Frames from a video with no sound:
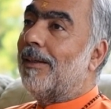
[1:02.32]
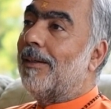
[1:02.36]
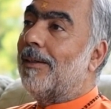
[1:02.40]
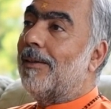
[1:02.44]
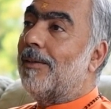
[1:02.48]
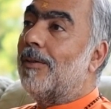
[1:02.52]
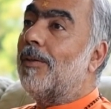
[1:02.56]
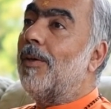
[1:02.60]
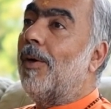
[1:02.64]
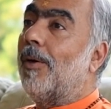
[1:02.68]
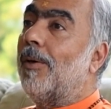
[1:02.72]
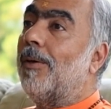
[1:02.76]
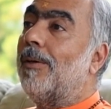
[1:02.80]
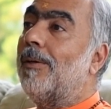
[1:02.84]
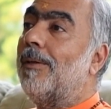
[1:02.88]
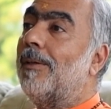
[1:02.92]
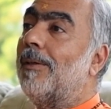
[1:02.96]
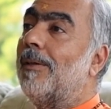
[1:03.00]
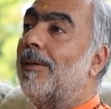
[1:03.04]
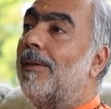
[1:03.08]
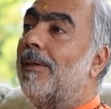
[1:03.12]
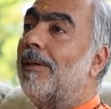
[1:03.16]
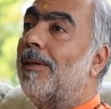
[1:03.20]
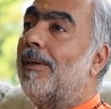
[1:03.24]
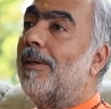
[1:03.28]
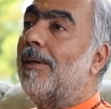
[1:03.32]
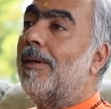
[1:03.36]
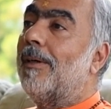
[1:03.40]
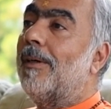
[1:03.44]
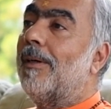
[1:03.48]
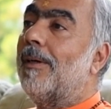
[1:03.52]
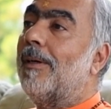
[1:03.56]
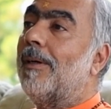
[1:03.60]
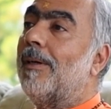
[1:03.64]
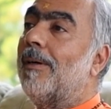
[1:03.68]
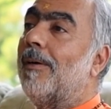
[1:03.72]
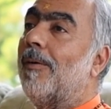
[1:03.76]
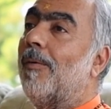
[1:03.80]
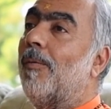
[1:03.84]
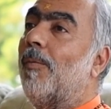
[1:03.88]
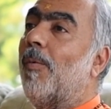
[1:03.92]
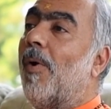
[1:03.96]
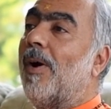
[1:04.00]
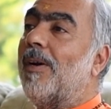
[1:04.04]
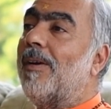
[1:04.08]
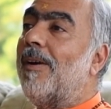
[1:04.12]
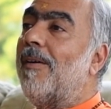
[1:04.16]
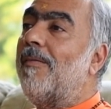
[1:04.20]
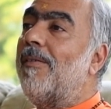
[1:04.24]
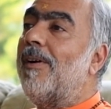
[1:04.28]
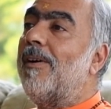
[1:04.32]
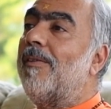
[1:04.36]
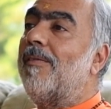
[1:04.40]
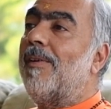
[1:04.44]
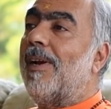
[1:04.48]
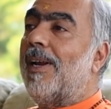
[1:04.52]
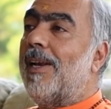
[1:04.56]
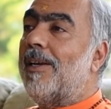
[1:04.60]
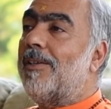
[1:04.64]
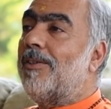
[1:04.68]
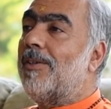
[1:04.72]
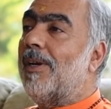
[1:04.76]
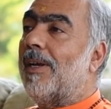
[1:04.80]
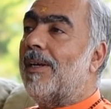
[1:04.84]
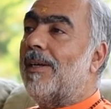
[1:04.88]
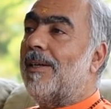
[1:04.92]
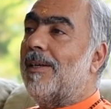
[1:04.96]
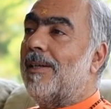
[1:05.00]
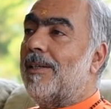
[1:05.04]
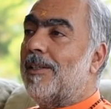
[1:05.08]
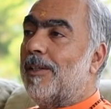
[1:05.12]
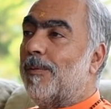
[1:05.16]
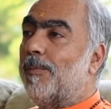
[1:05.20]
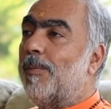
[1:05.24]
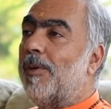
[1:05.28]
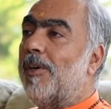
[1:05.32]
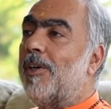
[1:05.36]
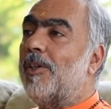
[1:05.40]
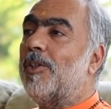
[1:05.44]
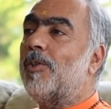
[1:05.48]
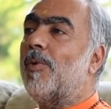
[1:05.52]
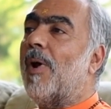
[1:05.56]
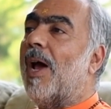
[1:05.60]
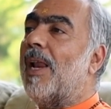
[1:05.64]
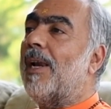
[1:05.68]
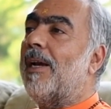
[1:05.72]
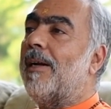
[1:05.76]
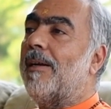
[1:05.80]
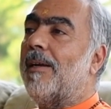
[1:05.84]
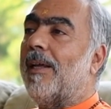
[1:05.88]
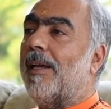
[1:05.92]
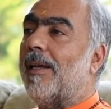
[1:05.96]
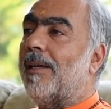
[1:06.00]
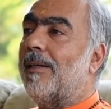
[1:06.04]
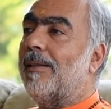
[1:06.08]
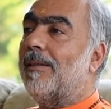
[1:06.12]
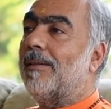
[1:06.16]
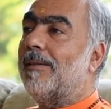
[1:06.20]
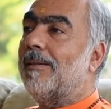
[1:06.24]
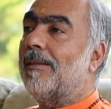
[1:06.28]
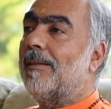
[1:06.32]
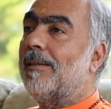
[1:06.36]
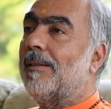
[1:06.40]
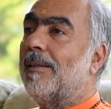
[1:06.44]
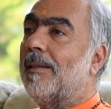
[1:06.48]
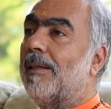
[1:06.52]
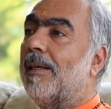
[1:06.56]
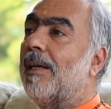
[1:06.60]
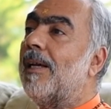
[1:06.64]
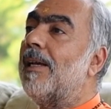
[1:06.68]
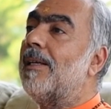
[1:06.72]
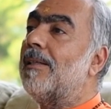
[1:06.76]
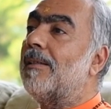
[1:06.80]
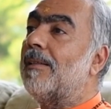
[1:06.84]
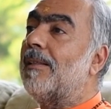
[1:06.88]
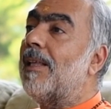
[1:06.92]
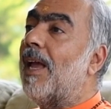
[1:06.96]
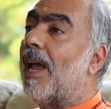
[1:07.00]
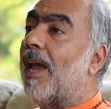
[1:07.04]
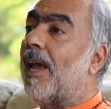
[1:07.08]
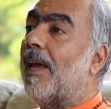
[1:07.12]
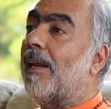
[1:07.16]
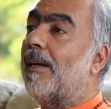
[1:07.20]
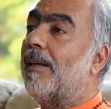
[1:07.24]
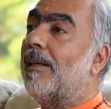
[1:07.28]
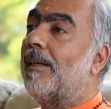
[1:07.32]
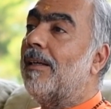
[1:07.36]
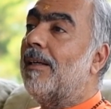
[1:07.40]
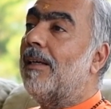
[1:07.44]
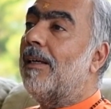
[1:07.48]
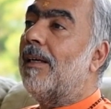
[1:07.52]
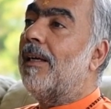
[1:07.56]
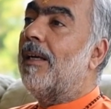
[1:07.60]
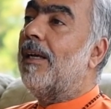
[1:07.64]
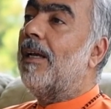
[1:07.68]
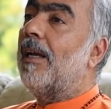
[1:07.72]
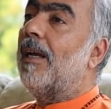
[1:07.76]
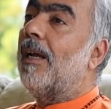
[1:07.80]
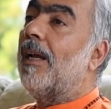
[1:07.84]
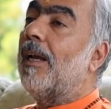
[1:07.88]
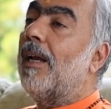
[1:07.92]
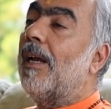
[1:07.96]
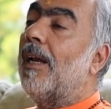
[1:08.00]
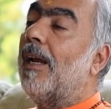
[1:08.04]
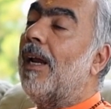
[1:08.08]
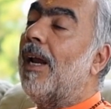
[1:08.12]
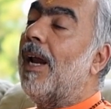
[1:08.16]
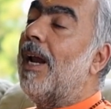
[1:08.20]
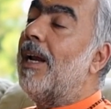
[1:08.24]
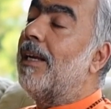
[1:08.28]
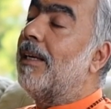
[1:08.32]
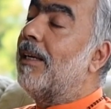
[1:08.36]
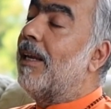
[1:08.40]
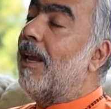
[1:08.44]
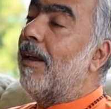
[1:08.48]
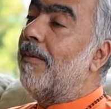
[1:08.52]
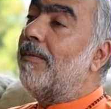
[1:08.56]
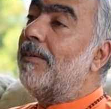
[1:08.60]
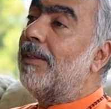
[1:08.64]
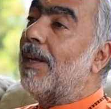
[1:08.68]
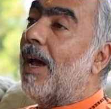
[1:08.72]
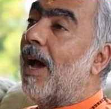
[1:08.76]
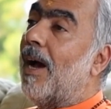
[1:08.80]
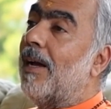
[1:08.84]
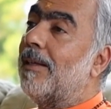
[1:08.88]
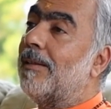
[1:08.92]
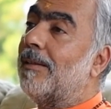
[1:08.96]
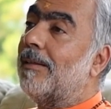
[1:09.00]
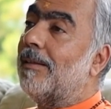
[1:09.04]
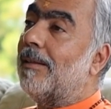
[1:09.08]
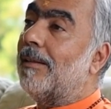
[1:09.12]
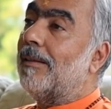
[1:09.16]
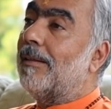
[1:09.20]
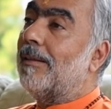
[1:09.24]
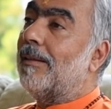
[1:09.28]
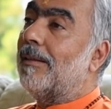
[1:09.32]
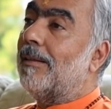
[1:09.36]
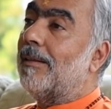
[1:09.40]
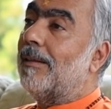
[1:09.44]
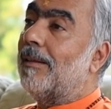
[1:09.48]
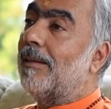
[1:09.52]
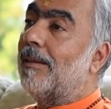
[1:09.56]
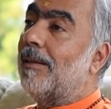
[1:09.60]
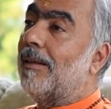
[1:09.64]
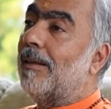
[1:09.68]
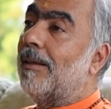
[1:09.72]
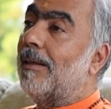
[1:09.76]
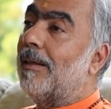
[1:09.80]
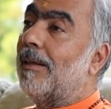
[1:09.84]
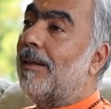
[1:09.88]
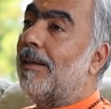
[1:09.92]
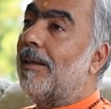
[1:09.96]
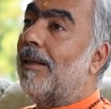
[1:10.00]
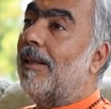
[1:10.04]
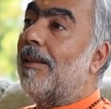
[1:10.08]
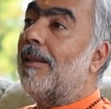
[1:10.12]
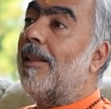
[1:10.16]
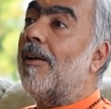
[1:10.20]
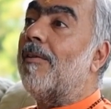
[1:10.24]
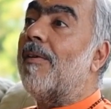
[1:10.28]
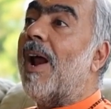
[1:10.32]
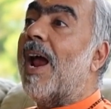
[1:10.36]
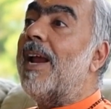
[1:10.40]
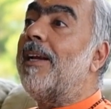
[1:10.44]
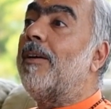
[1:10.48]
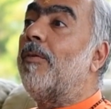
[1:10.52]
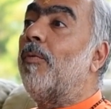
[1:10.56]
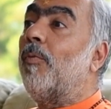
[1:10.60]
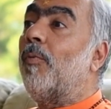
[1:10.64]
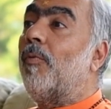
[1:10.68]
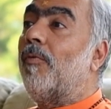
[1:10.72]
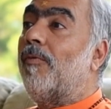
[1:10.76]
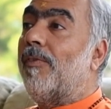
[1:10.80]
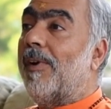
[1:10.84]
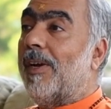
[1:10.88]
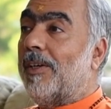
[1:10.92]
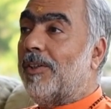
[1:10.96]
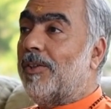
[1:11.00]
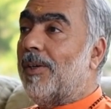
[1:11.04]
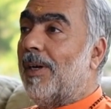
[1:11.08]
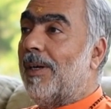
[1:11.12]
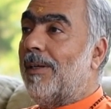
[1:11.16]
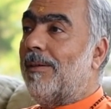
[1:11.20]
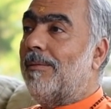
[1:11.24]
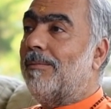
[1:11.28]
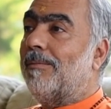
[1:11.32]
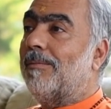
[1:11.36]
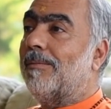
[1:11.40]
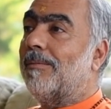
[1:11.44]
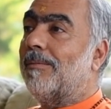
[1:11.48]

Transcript: So, whatever religion, spirituality is there, it gives us the right vision,